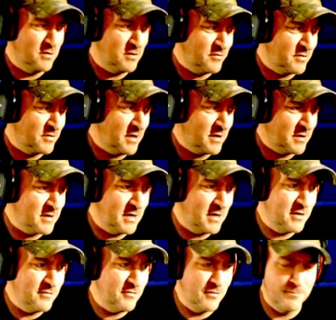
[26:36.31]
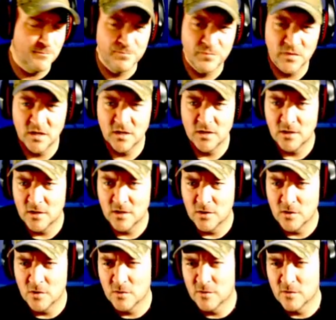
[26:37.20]
They've got kind of
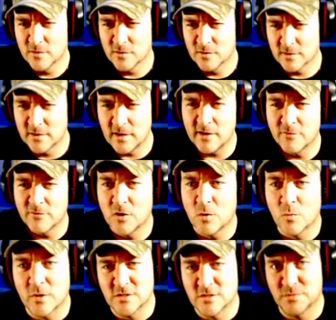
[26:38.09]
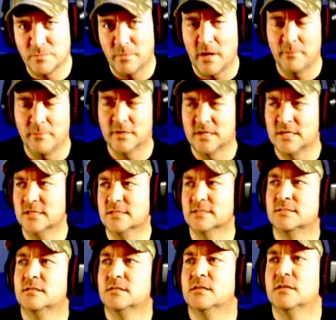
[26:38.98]
in a weird spot
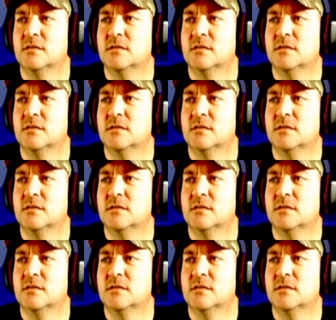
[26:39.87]
because